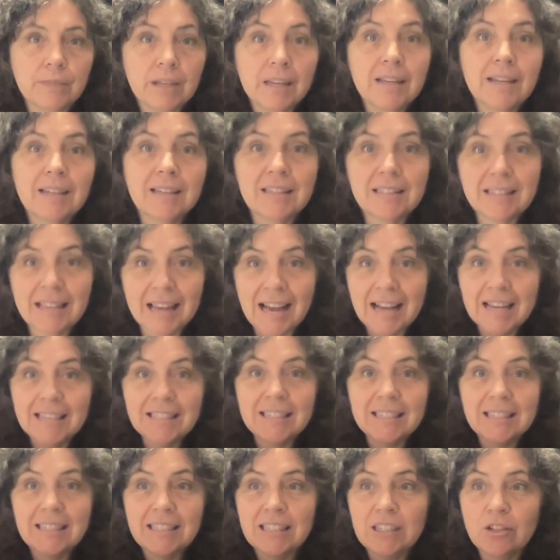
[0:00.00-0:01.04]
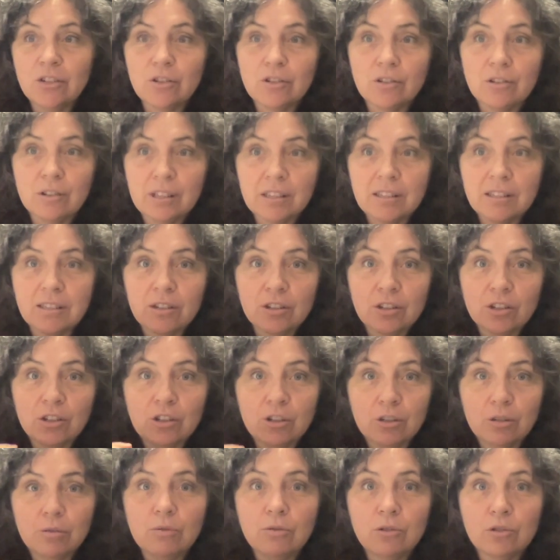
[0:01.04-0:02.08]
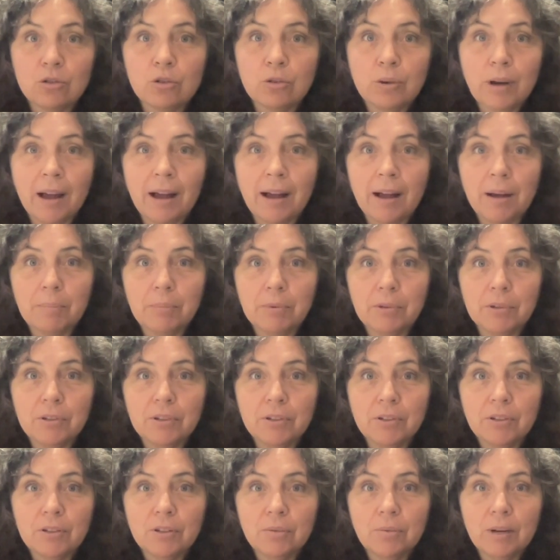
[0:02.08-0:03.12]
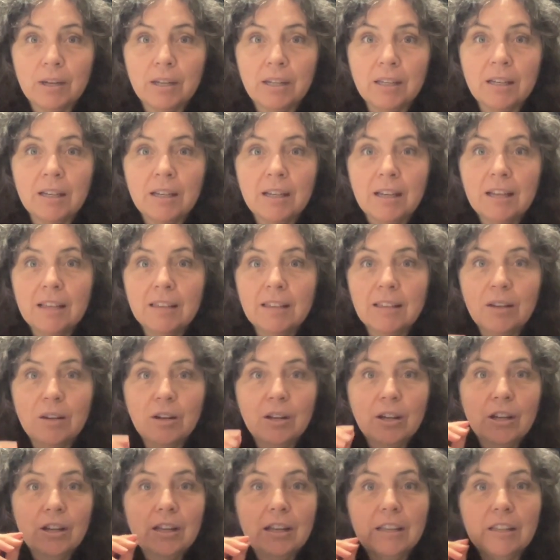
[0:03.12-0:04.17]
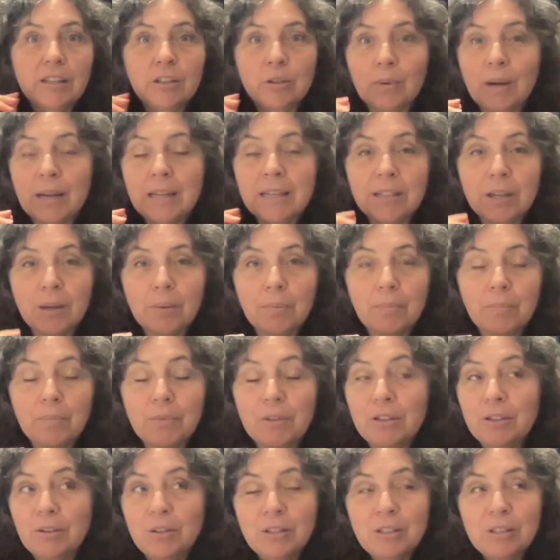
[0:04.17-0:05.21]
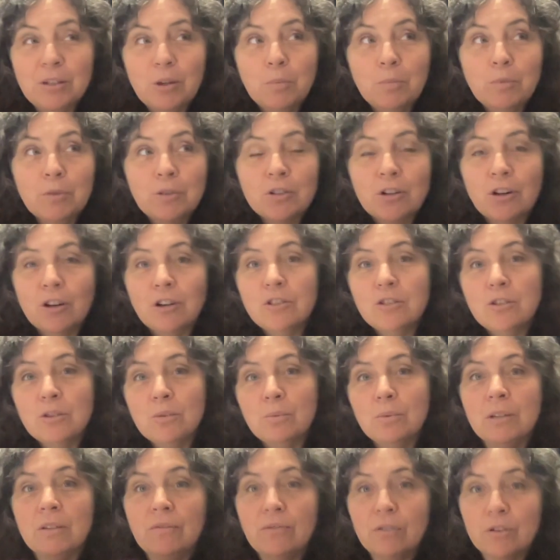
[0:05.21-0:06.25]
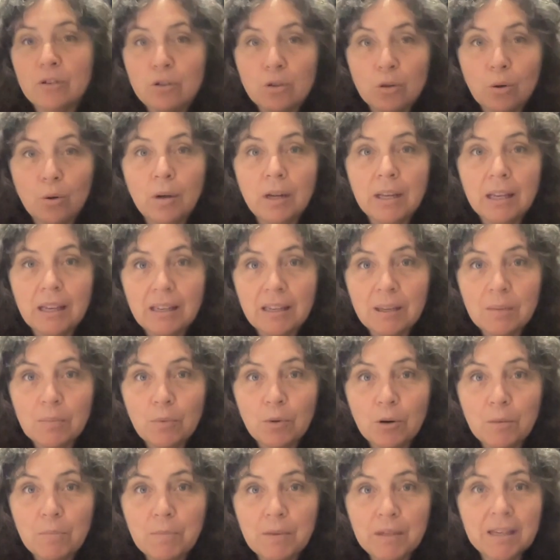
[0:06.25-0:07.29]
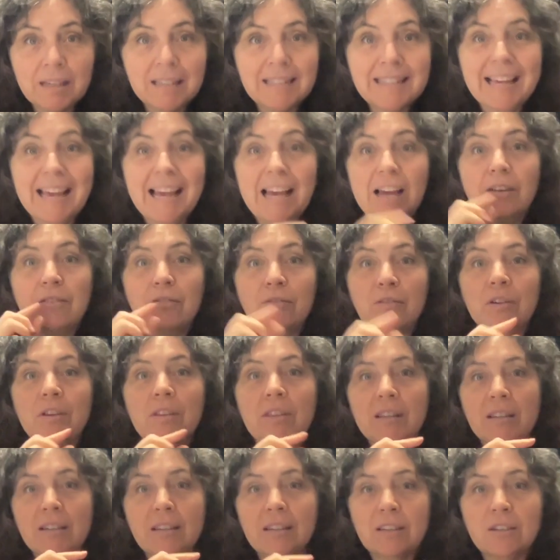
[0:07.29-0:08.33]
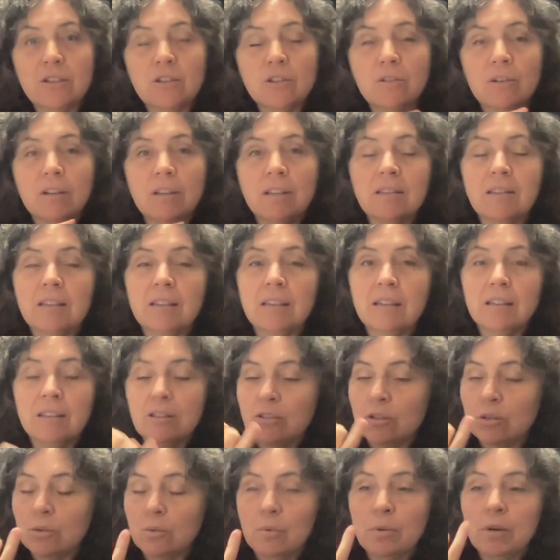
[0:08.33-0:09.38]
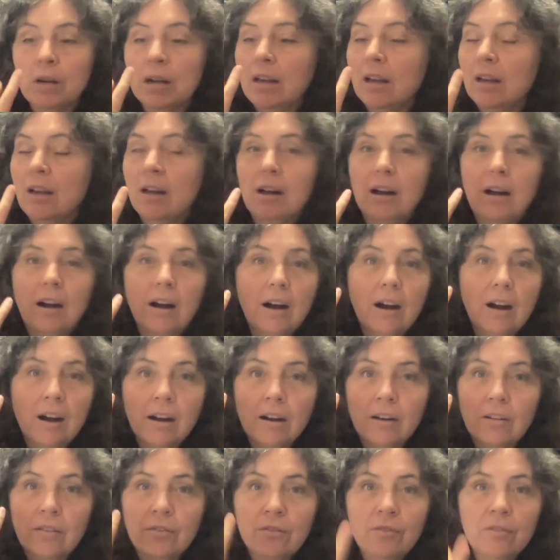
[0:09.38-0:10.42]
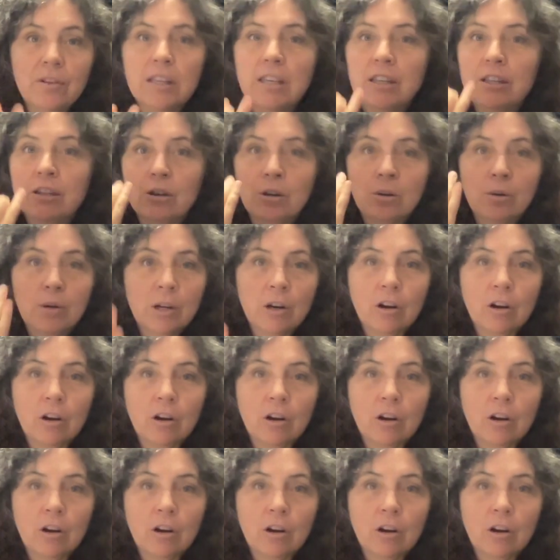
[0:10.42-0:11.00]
because as a teacher, it's a huge trap, right? That you end up, it's almost hard to read for joy anymore, because everything gets translated into a video, an